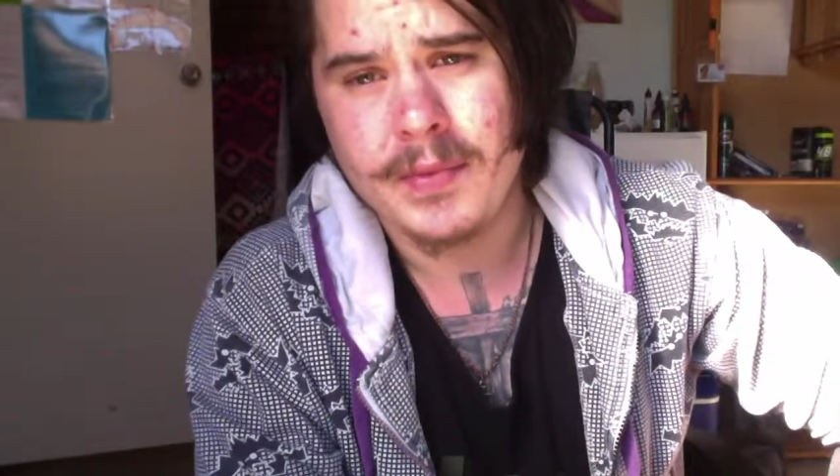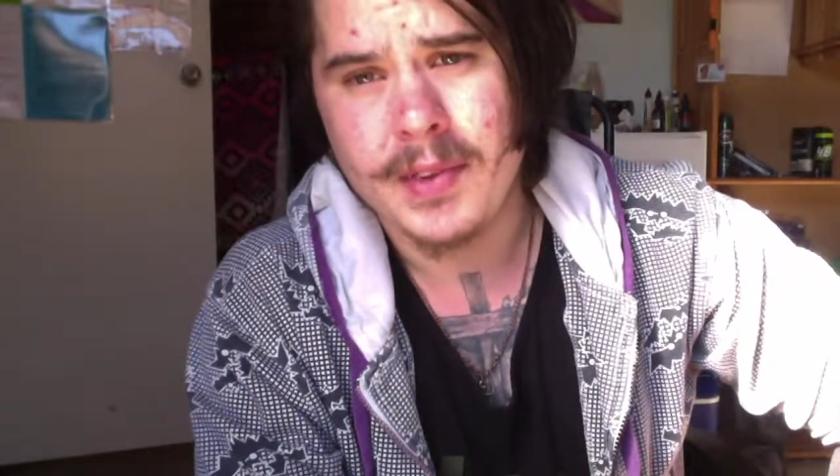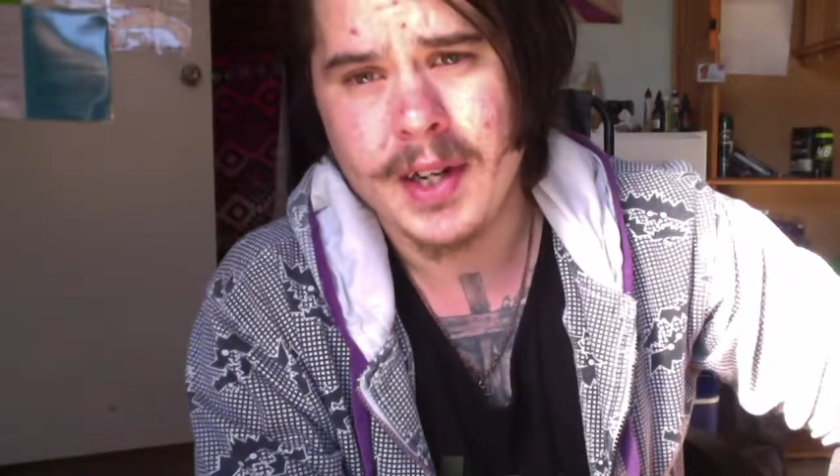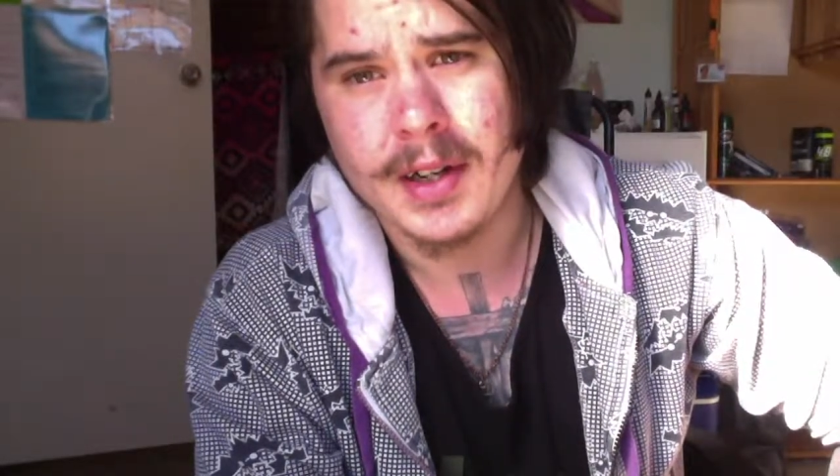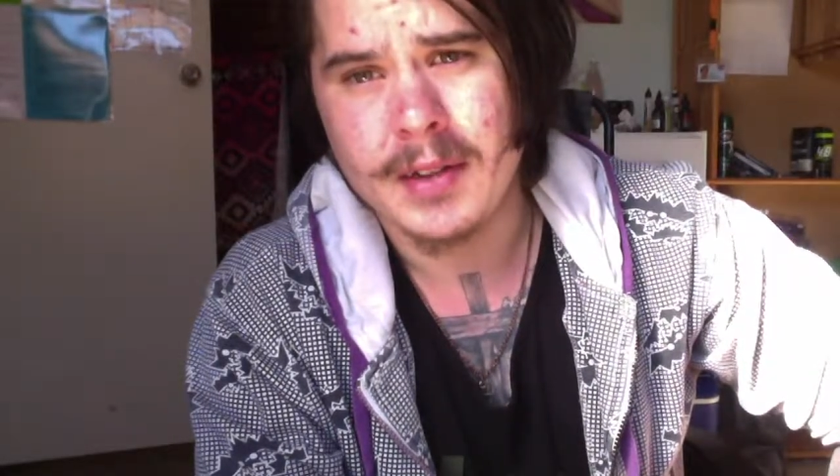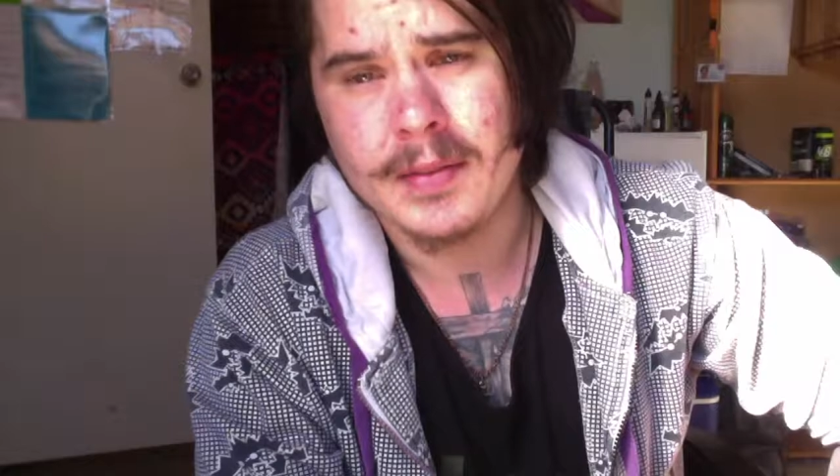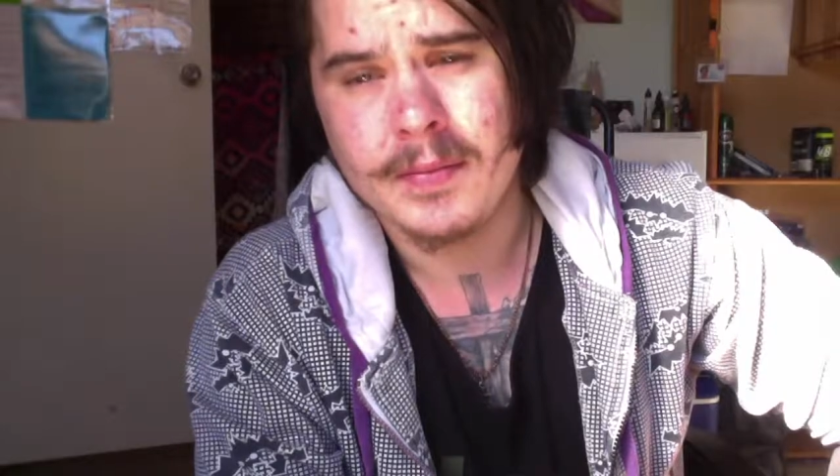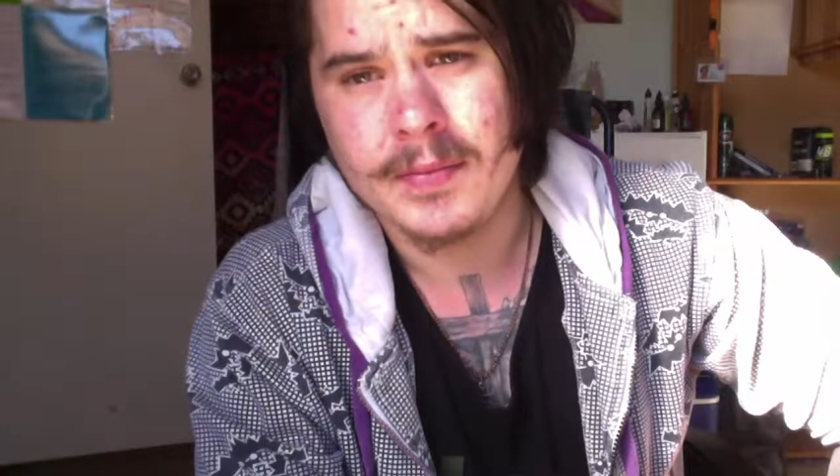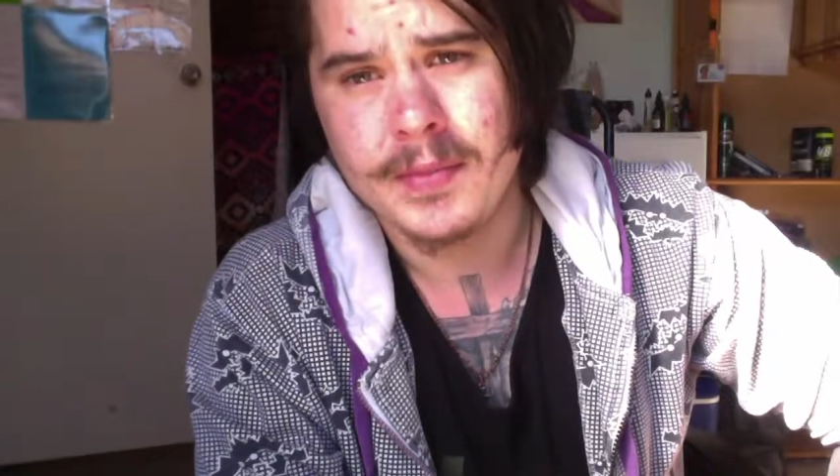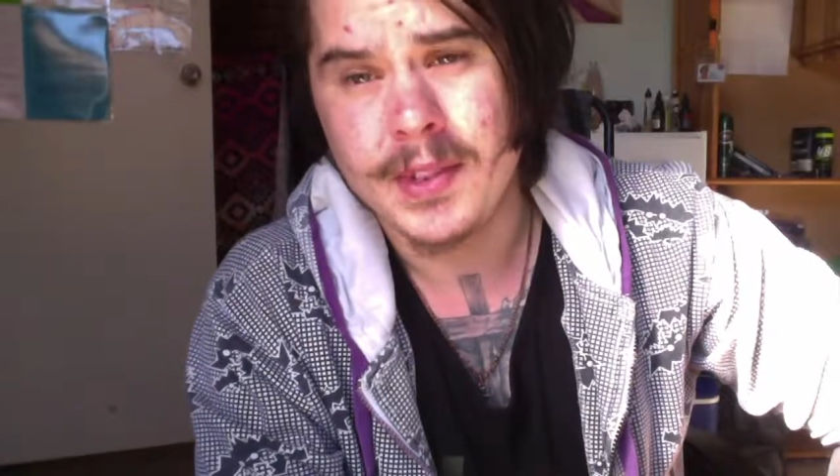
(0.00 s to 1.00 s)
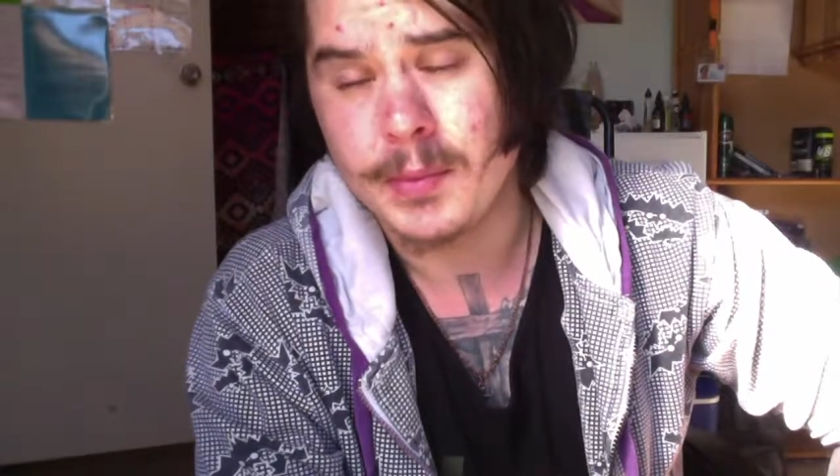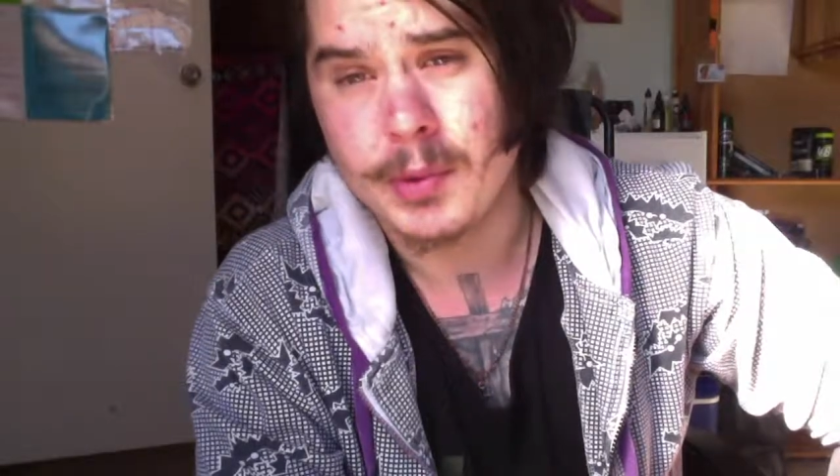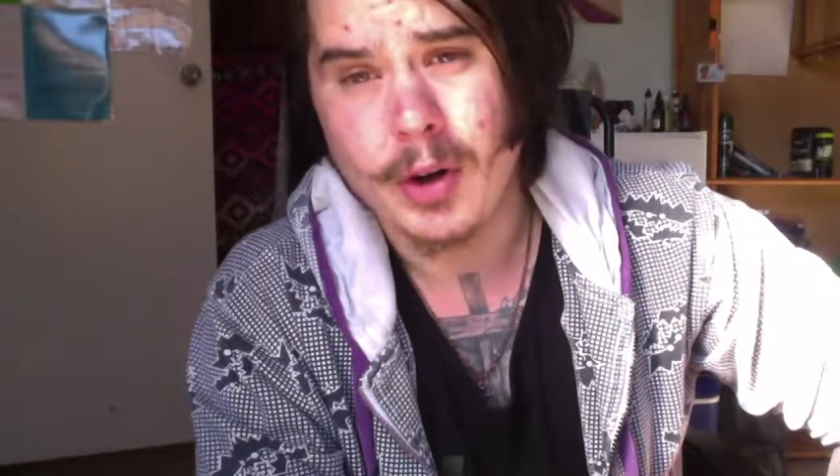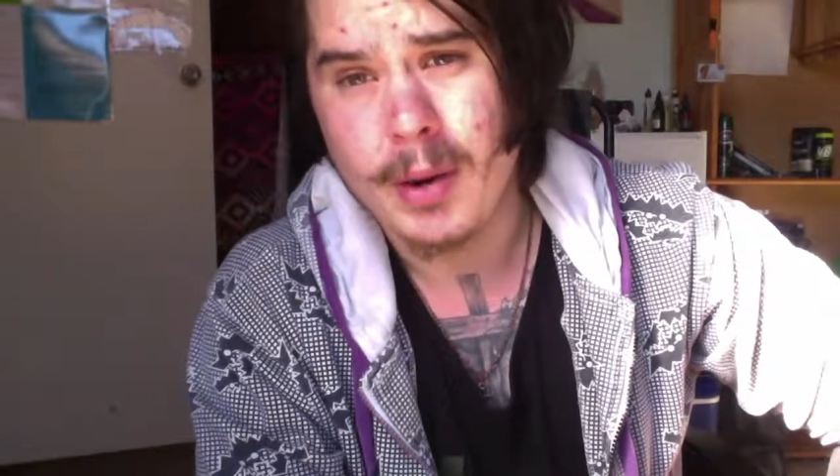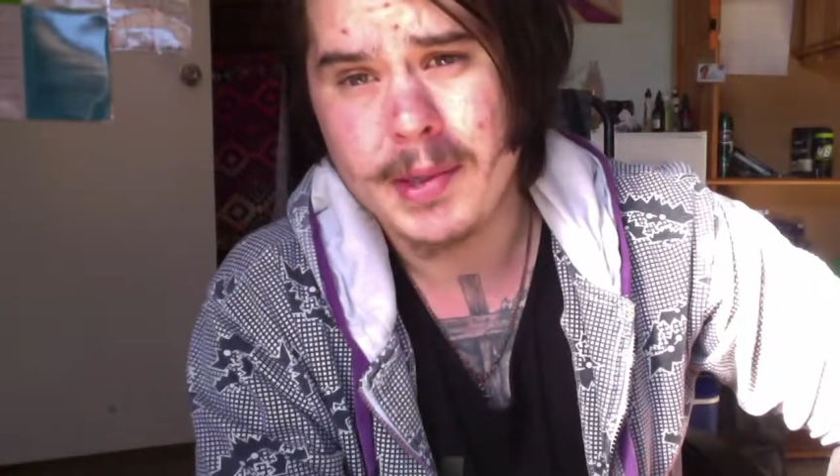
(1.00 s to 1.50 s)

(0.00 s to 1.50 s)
you know, subscribe,